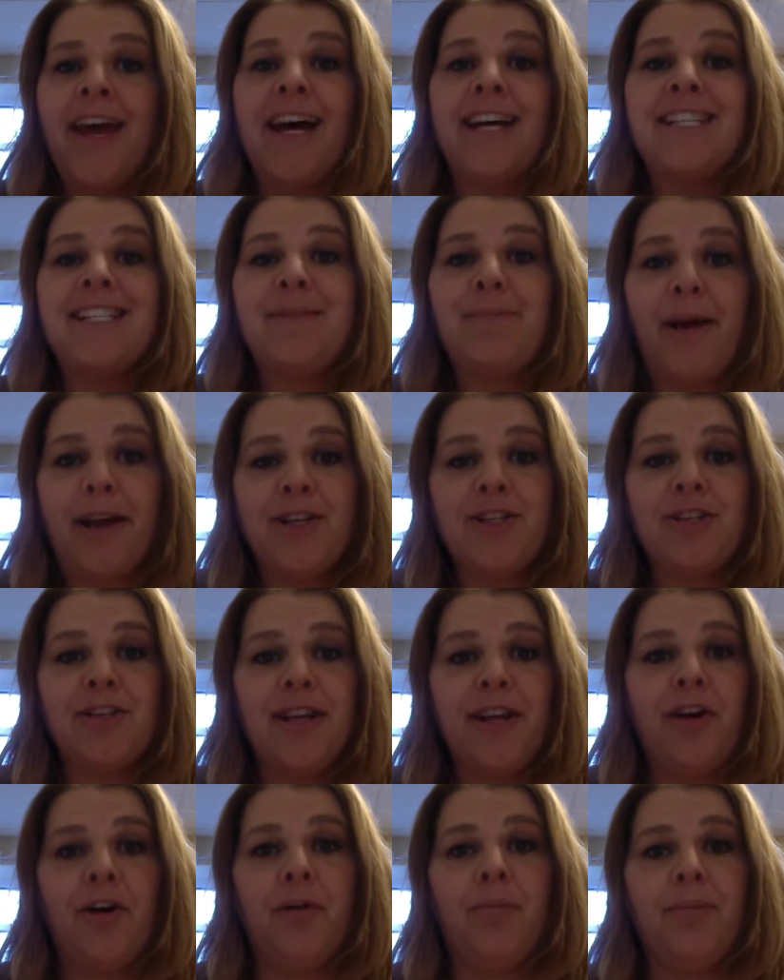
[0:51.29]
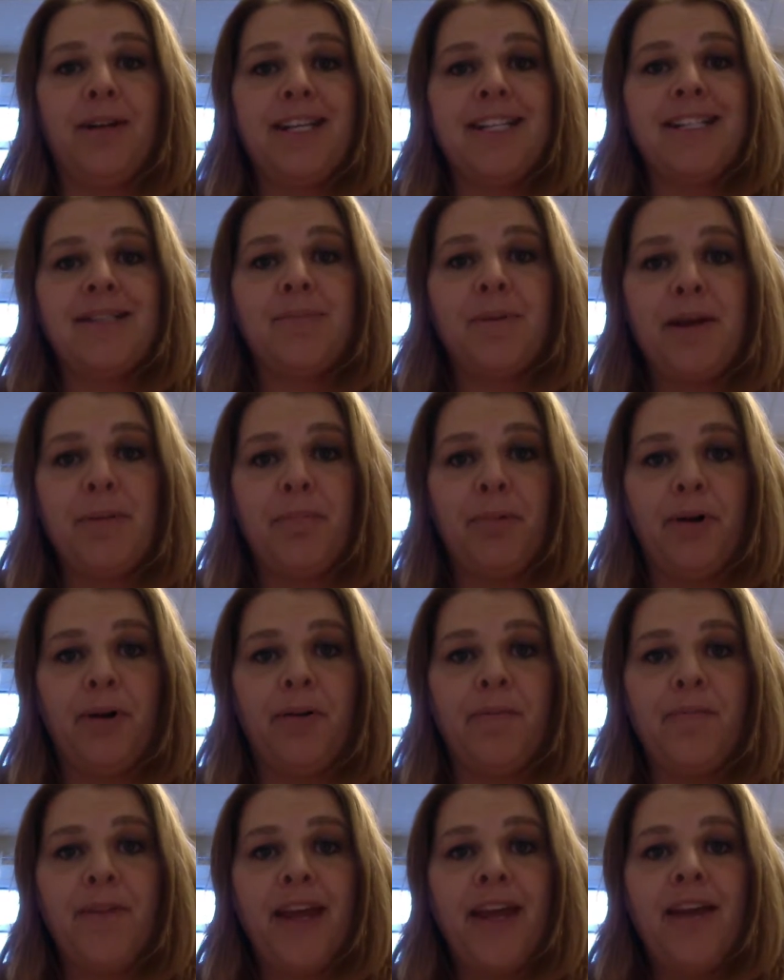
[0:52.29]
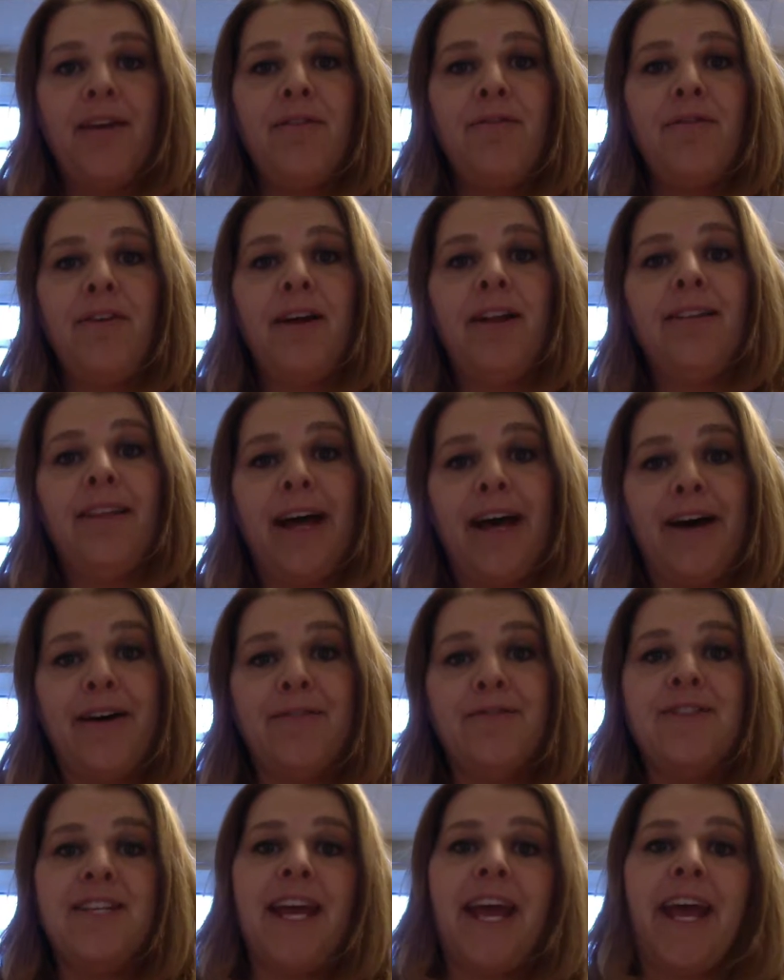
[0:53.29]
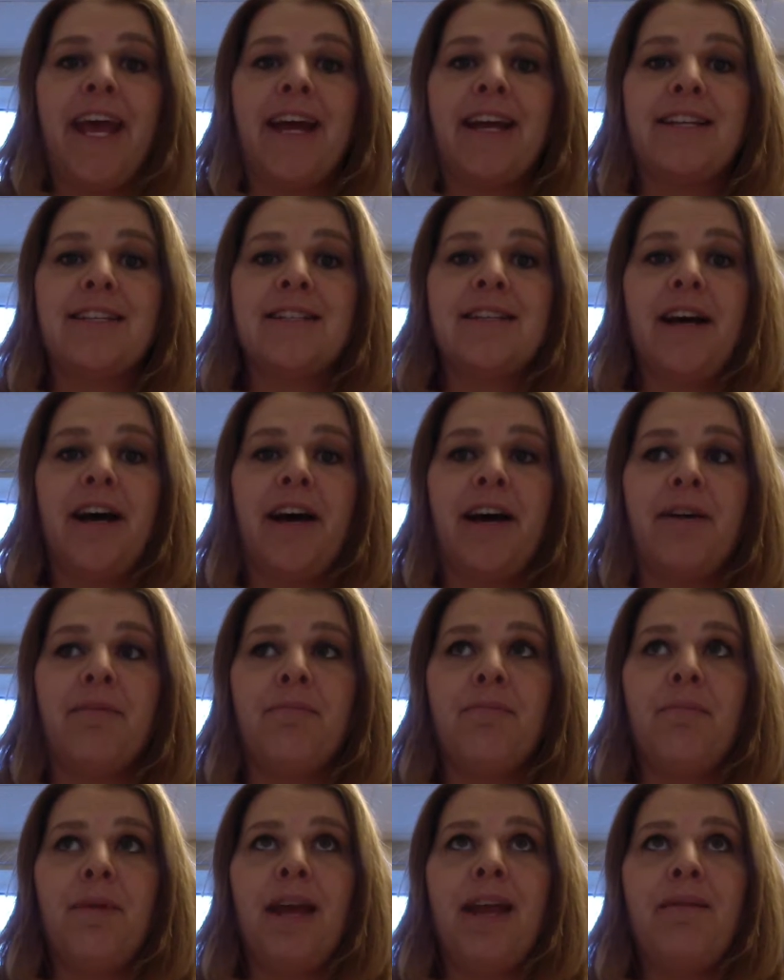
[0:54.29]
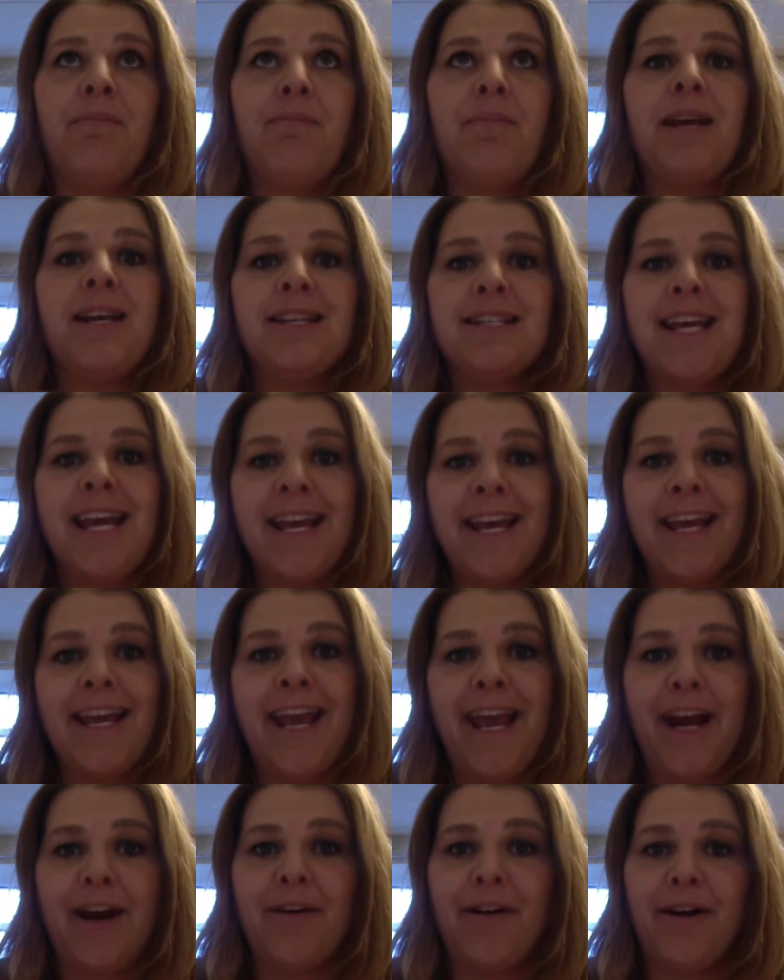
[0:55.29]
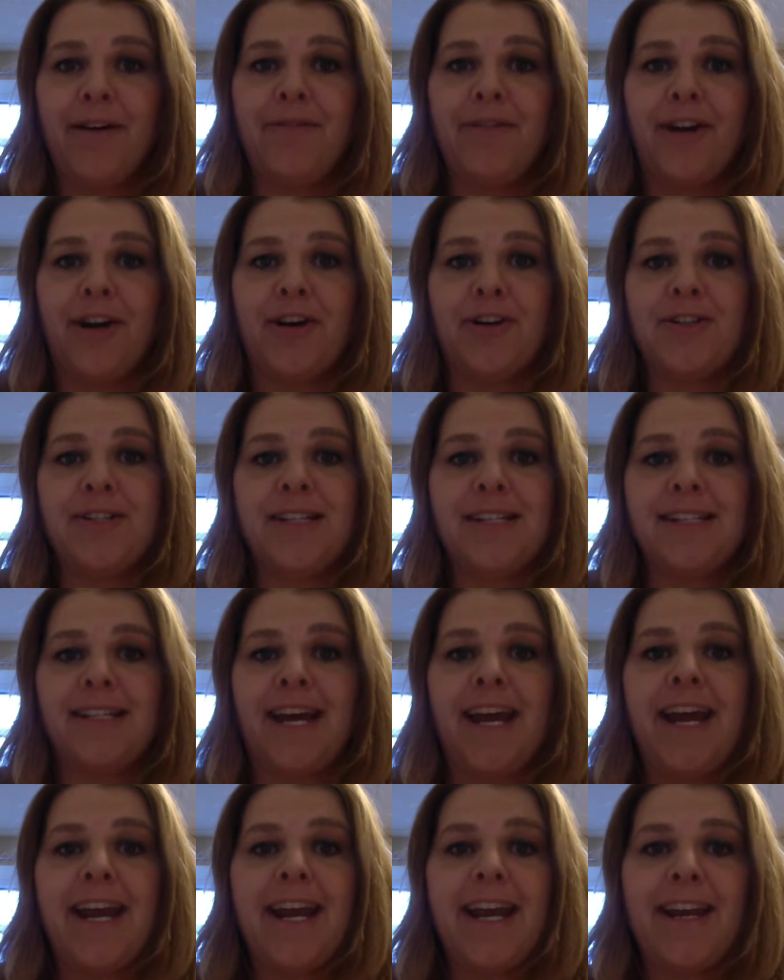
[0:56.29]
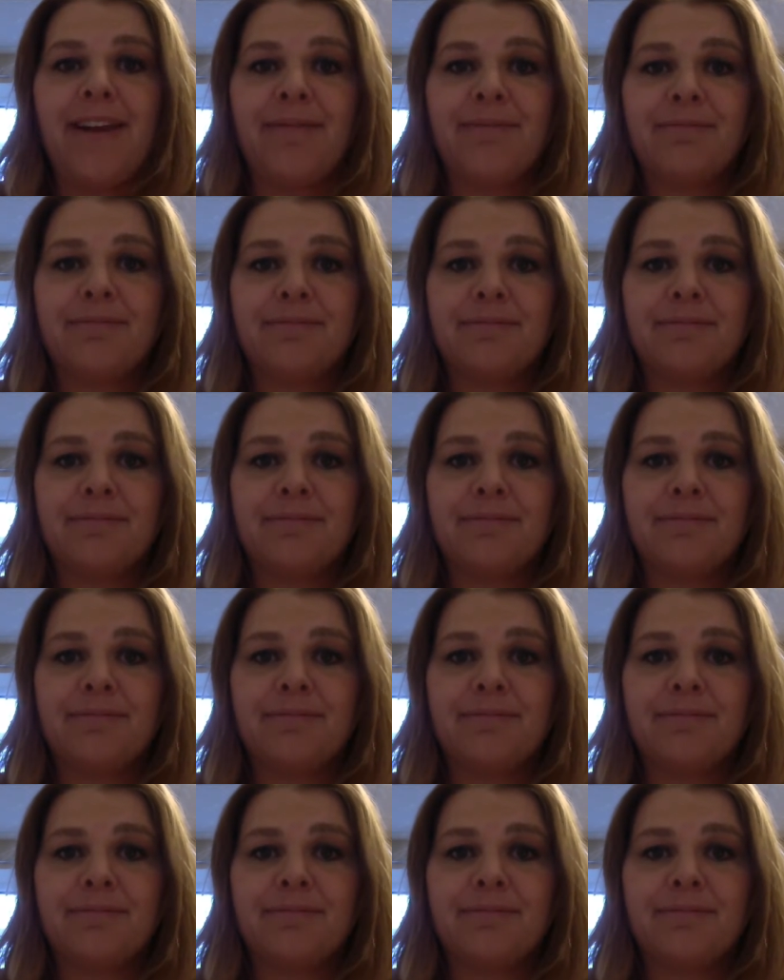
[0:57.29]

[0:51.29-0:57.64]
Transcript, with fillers: especially homeless people, feel loved and um, and being taken care of in our society.